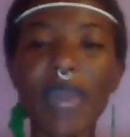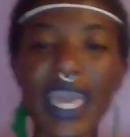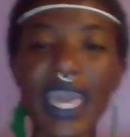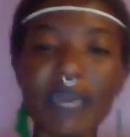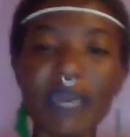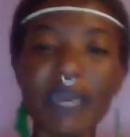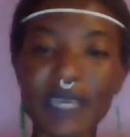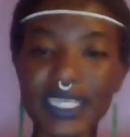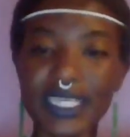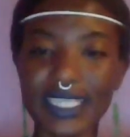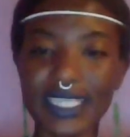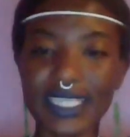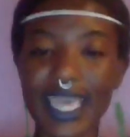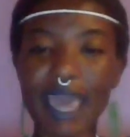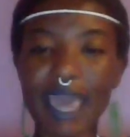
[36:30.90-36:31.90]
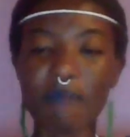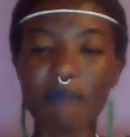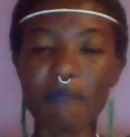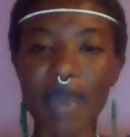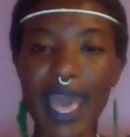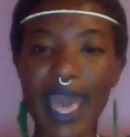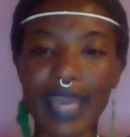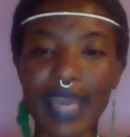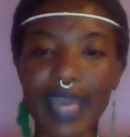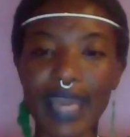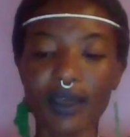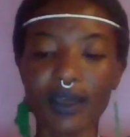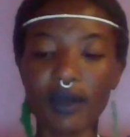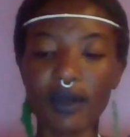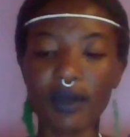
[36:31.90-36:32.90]
babies came
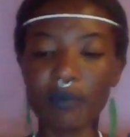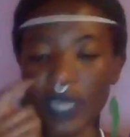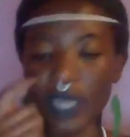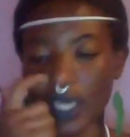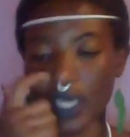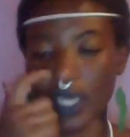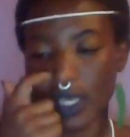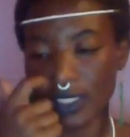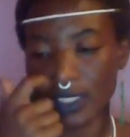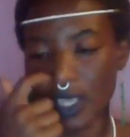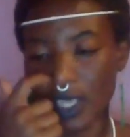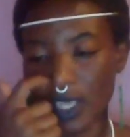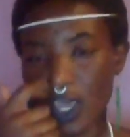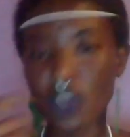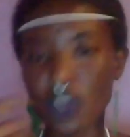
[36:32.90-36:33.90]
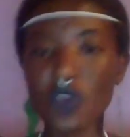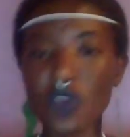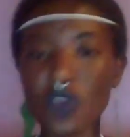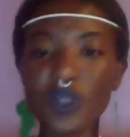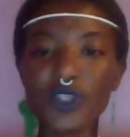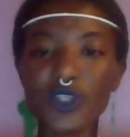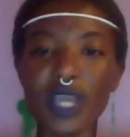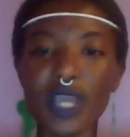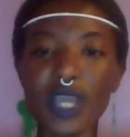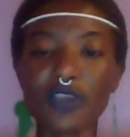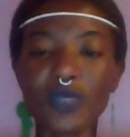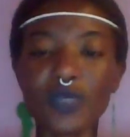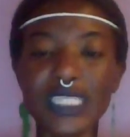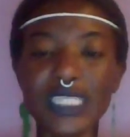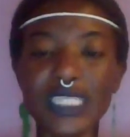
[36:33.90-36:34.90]
back because you
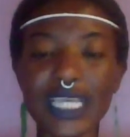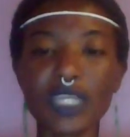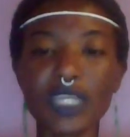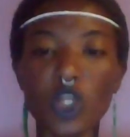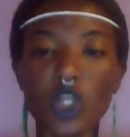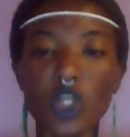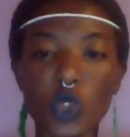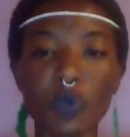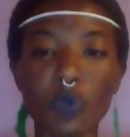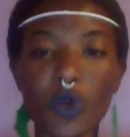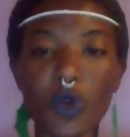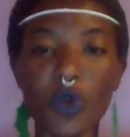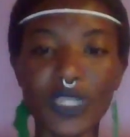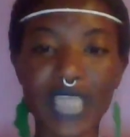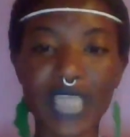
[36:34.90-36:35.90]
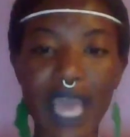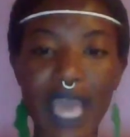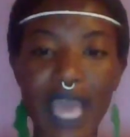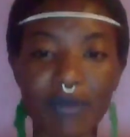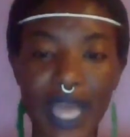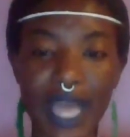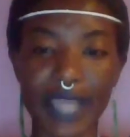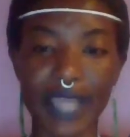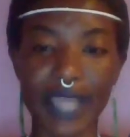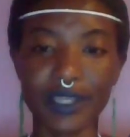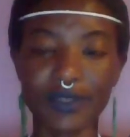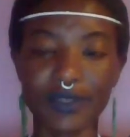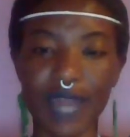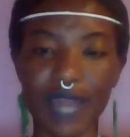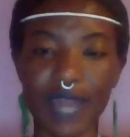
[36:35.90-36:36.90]
were stuck in a loop or a
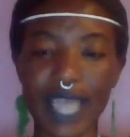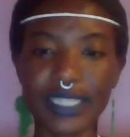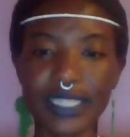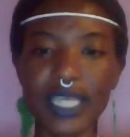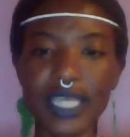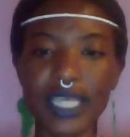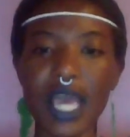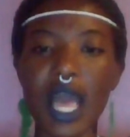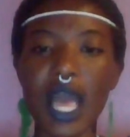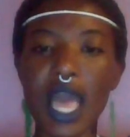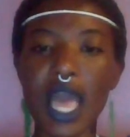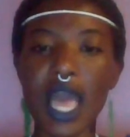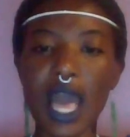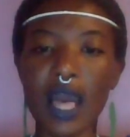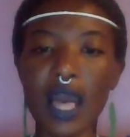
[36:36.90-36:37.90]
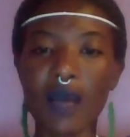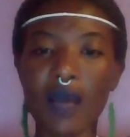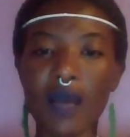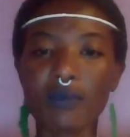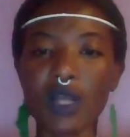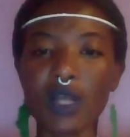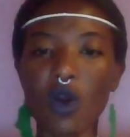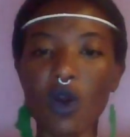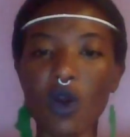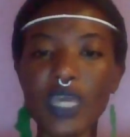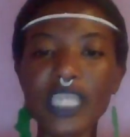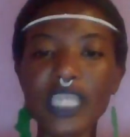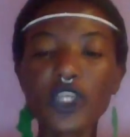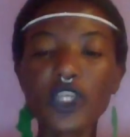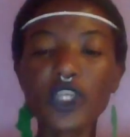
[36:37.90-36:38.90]
timeline, right?
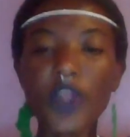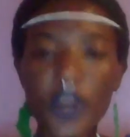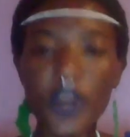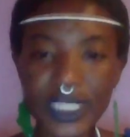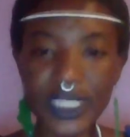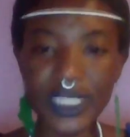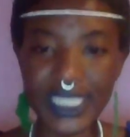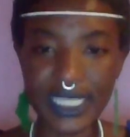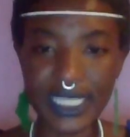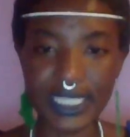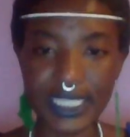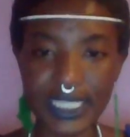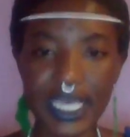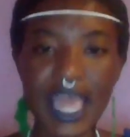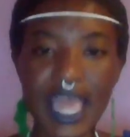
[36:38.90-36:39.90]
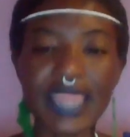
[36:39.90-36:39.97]
In curses